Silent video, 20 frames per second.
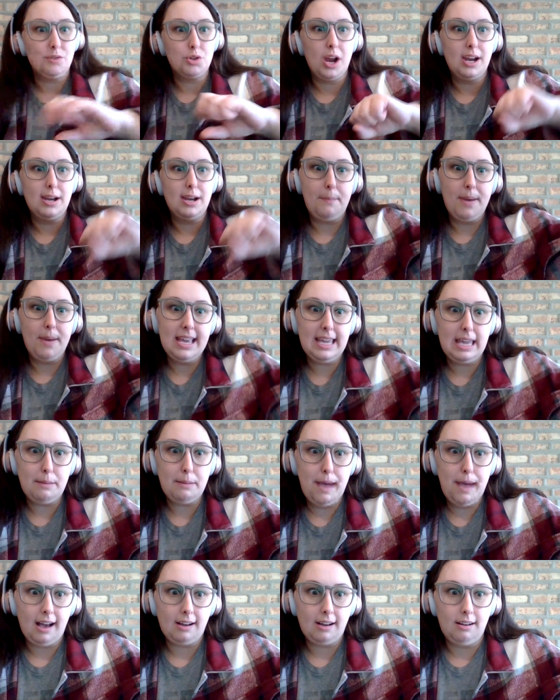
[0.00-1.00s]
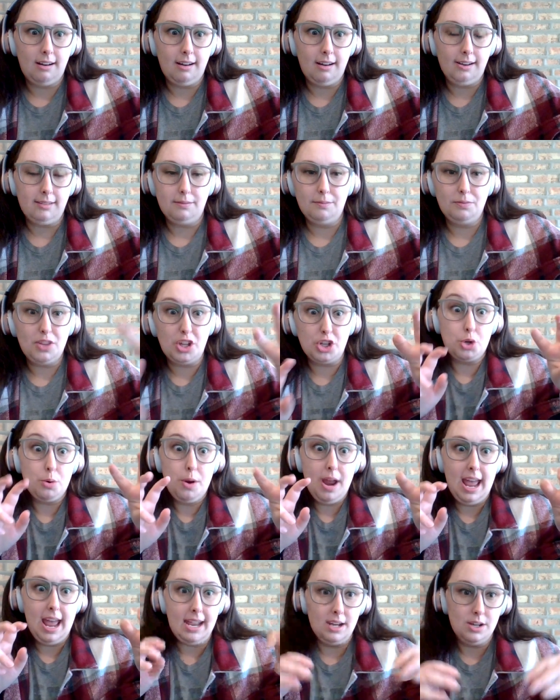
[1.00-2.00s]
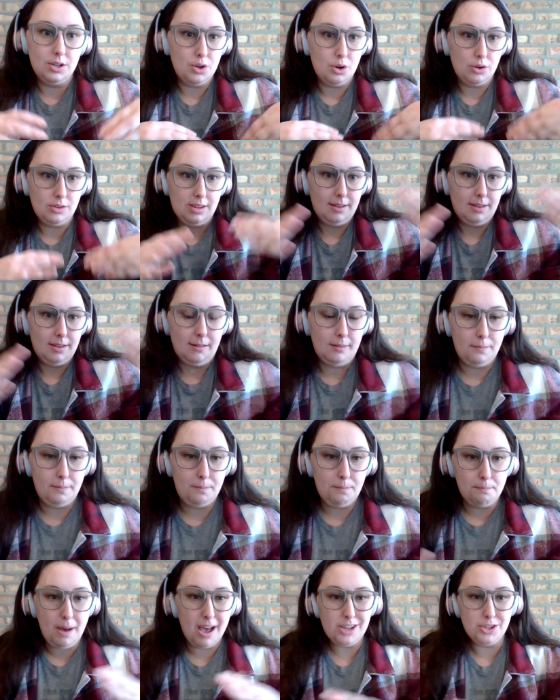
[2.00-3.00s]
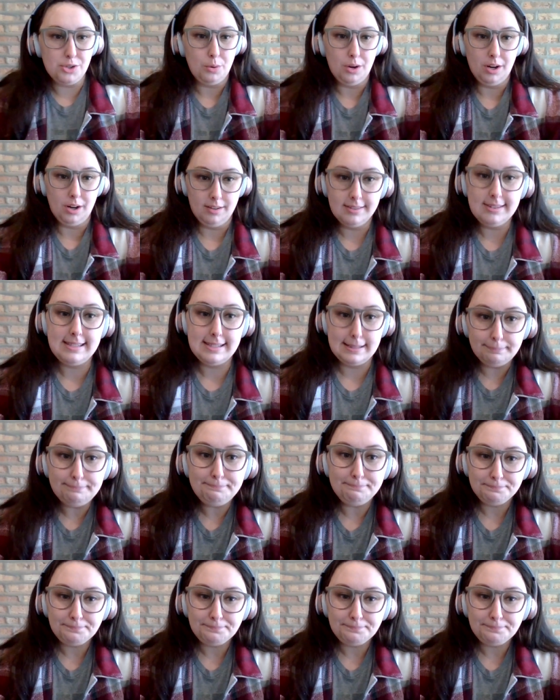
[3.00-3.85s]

of trying to piggyback on the trend or right. the buzzwords.